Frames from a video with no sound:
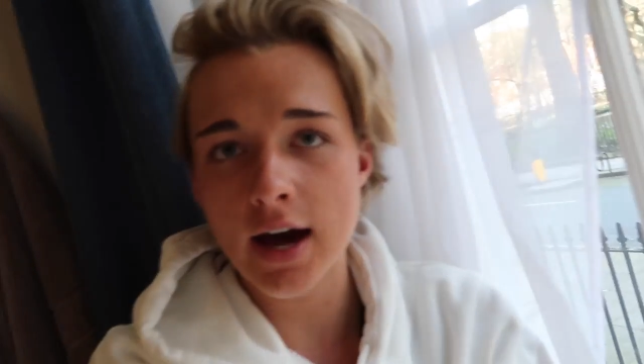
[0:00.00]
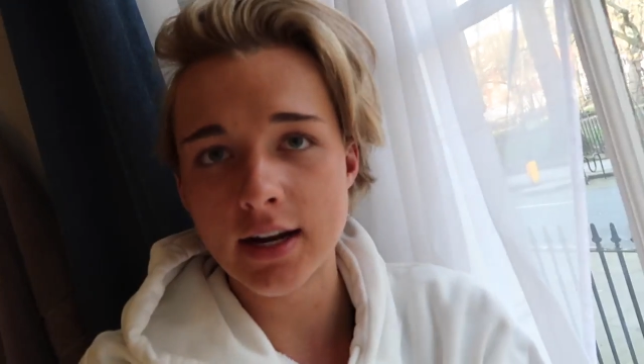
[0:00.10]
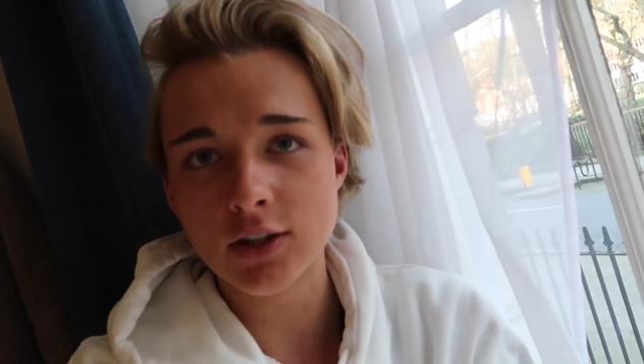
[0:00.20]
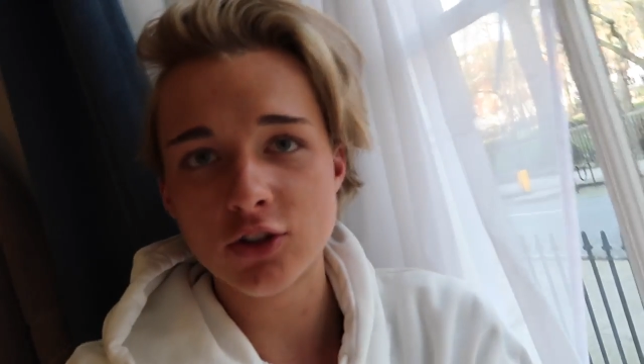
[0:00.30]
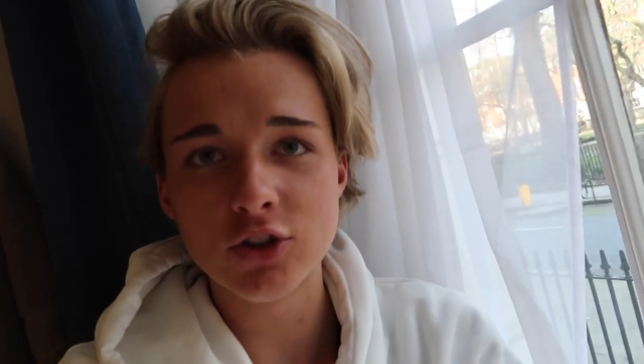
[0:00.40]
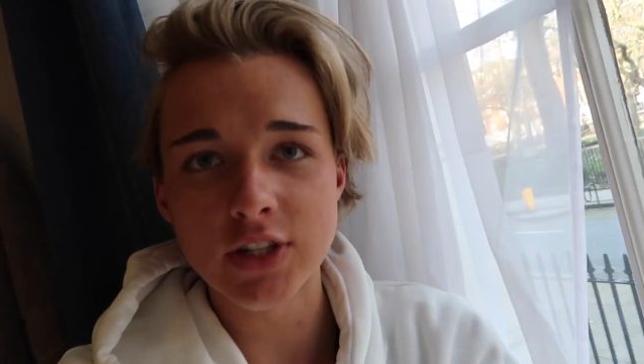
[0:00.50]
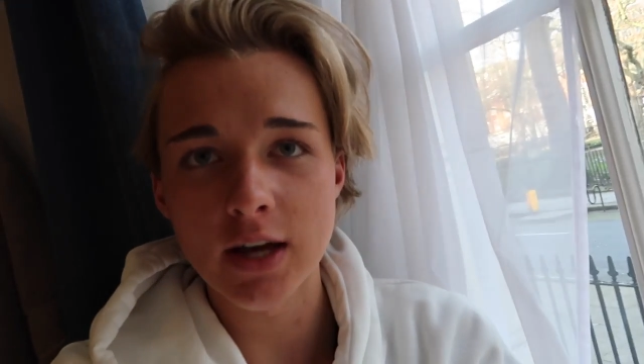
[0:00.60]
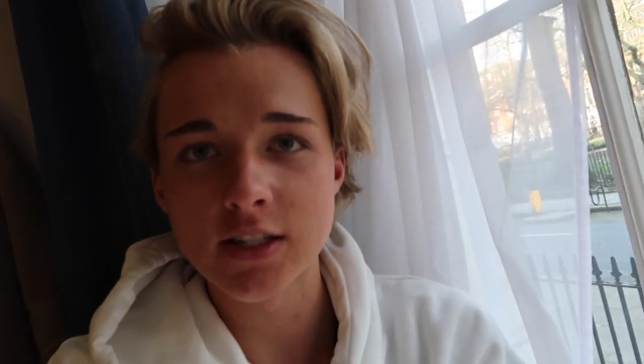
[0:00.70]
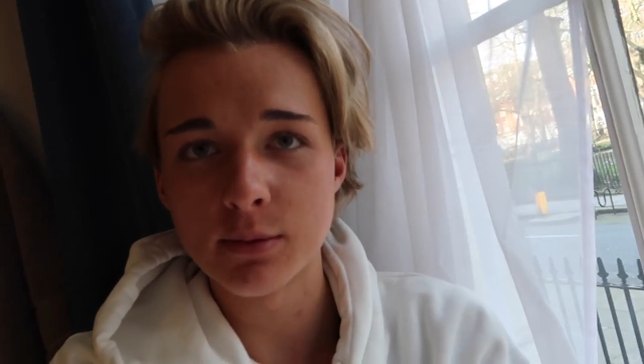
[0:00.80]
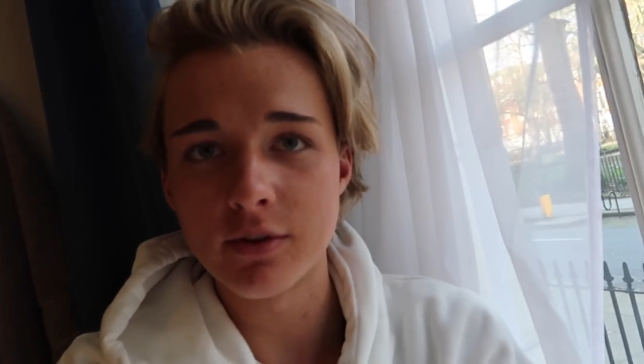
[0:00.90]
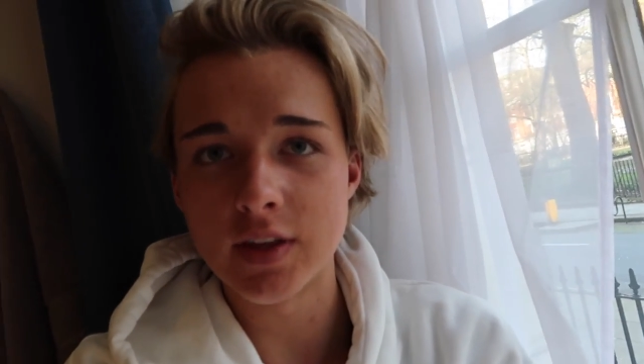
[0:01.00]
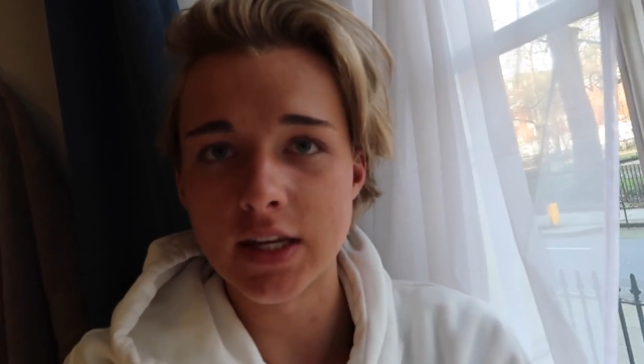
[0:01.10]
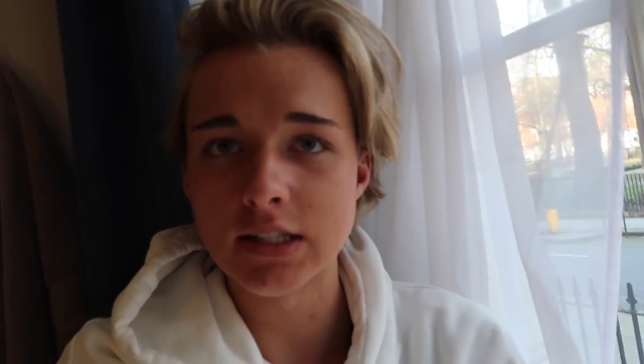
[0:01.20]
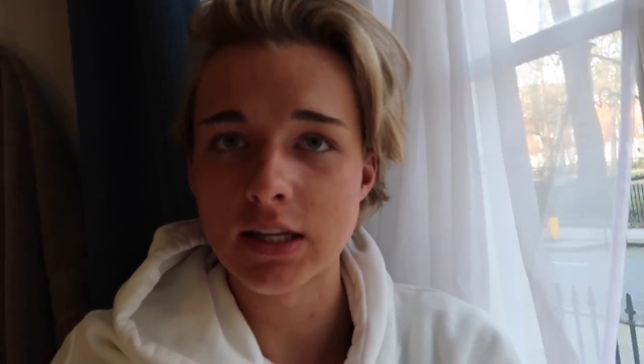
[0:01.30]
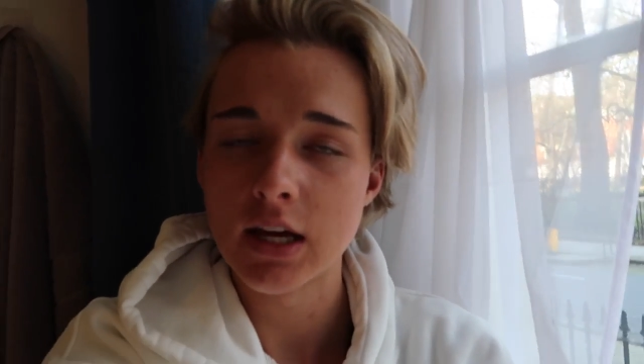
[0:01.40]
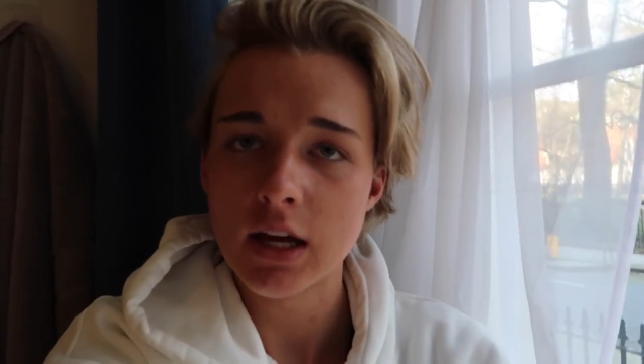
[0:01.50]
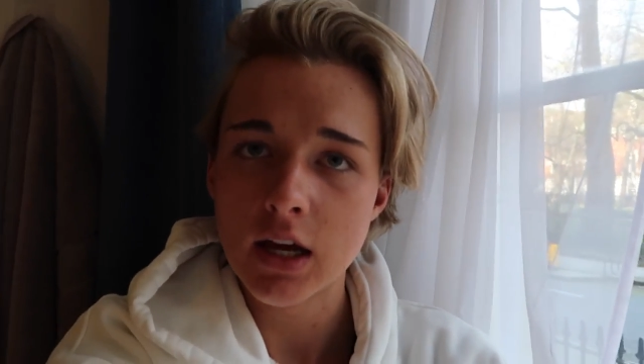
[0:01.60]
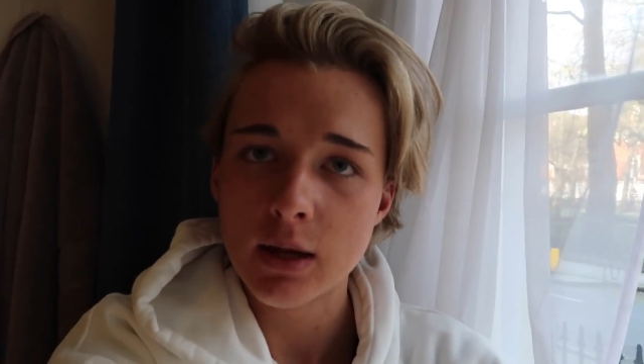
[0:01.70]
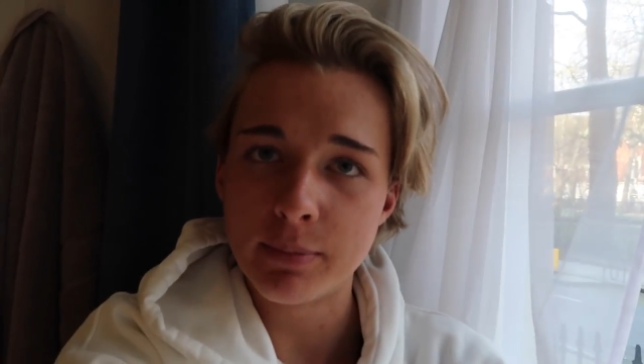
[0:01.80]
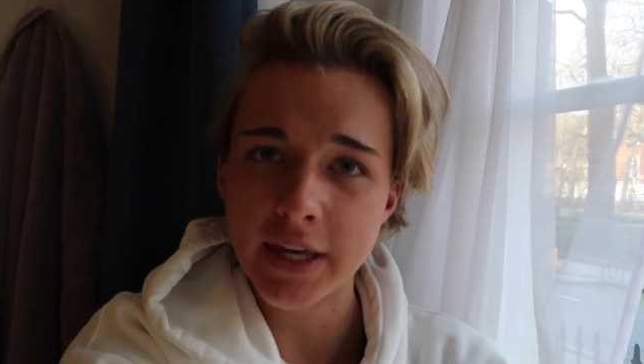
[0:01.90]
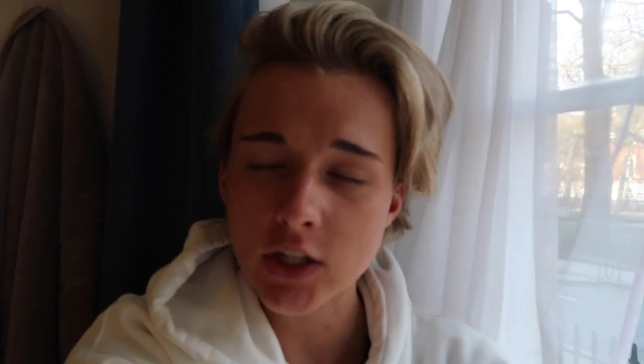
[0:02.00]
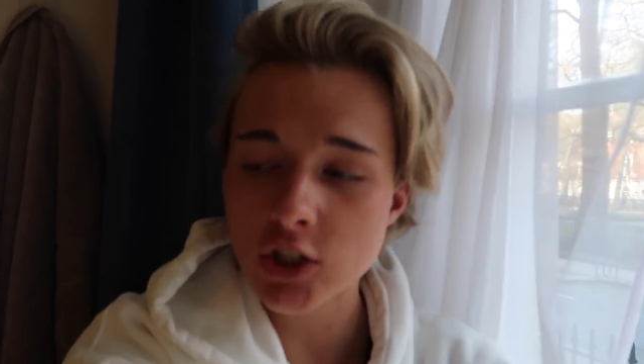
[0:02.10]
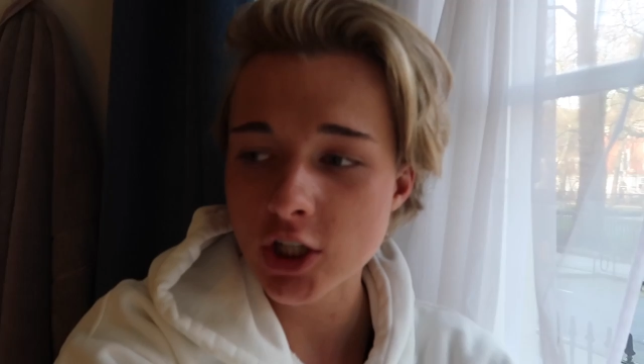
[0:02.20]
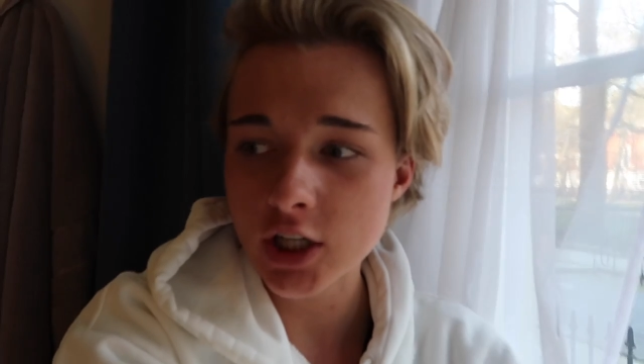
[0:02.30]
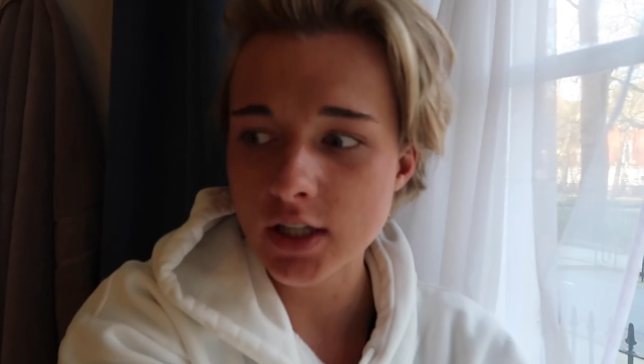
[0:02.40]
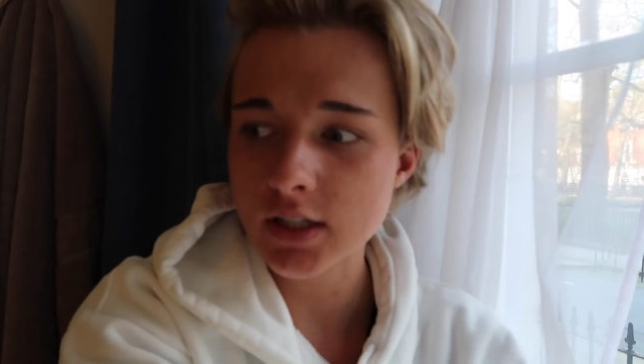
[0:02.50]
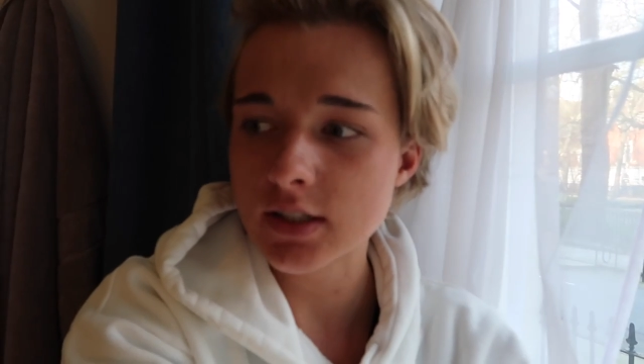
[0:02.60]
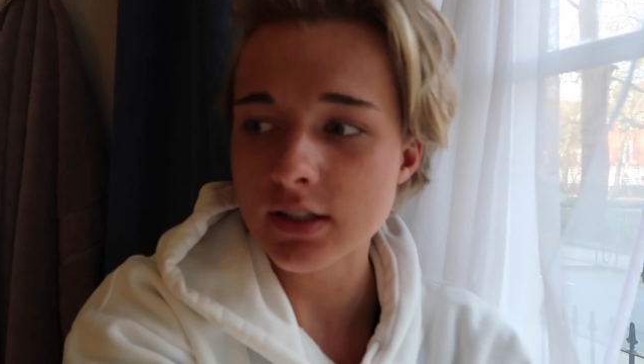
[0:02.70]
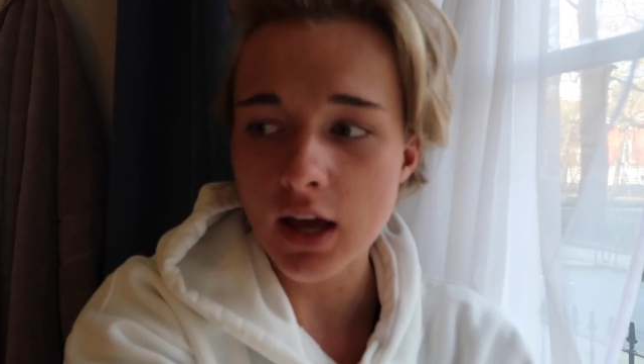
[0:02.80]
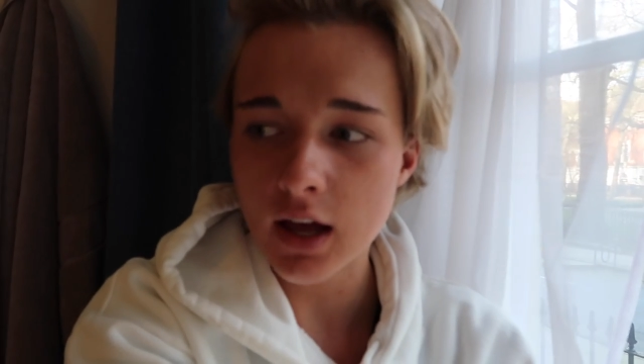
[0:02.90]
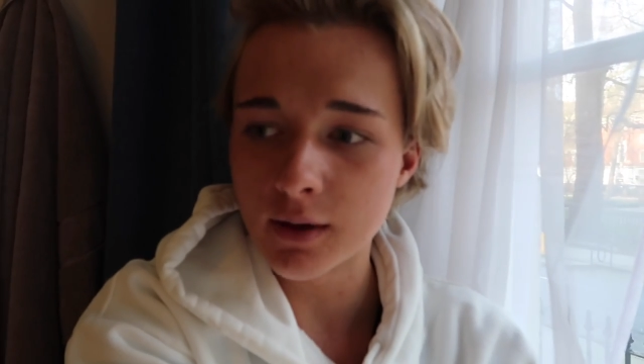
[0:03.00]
edit, choose out some of these pictures,